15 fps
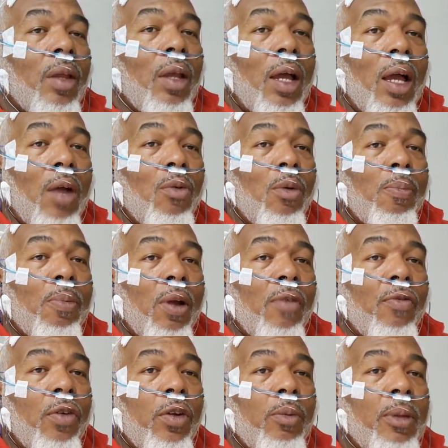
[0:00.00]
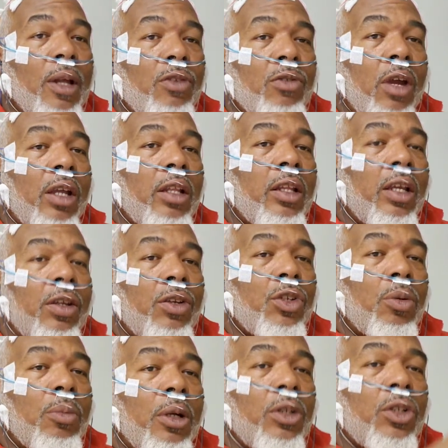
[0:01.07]
I will pray for you, Black Dragon. Thank you
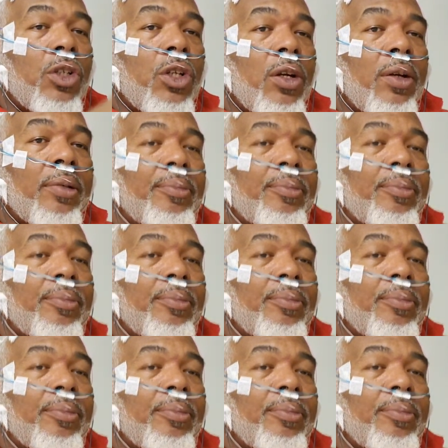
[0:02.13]
so much.